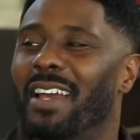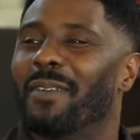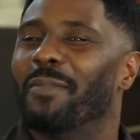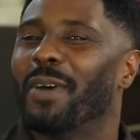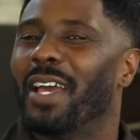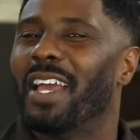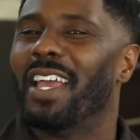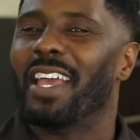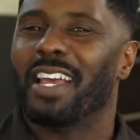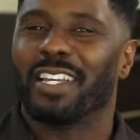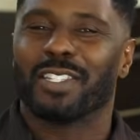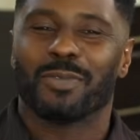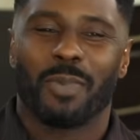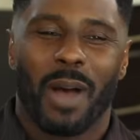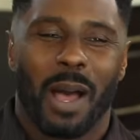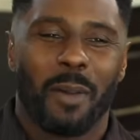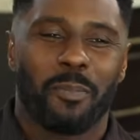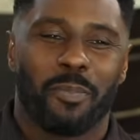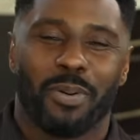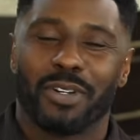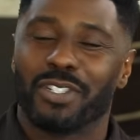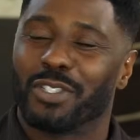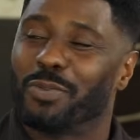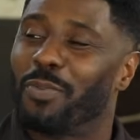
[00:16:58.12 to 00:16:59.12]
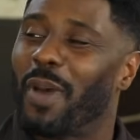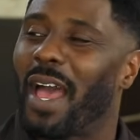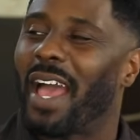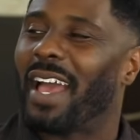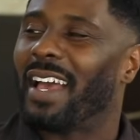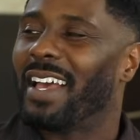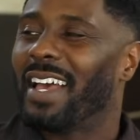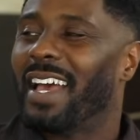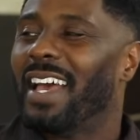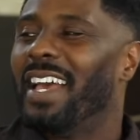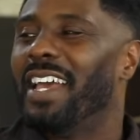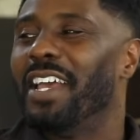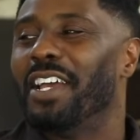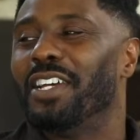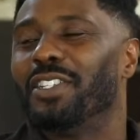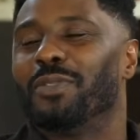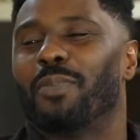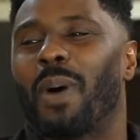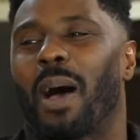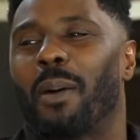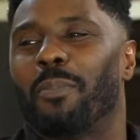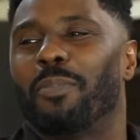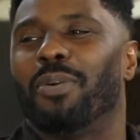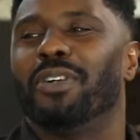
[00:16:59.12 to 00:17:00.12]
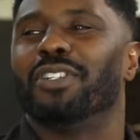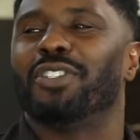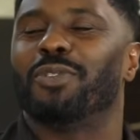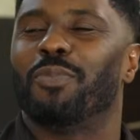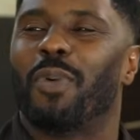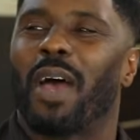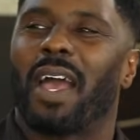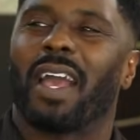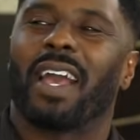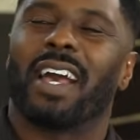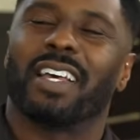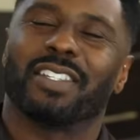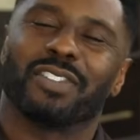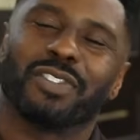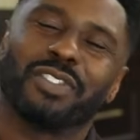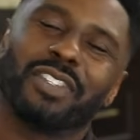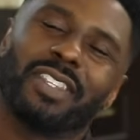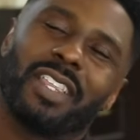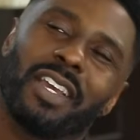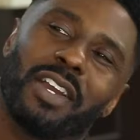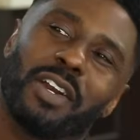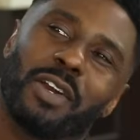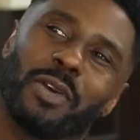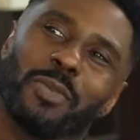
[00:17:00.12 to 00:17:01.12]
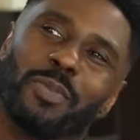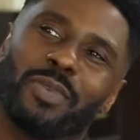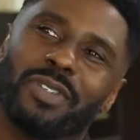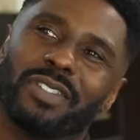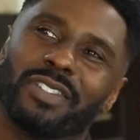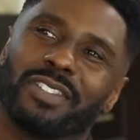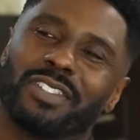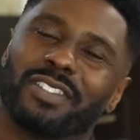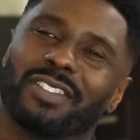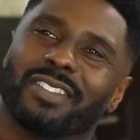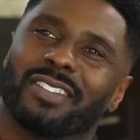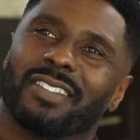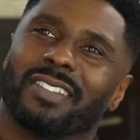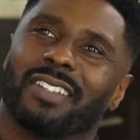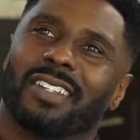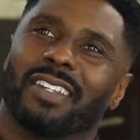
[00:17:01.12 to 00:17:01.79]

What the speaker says: but here's my pushback. Here's my pushback as a therapist.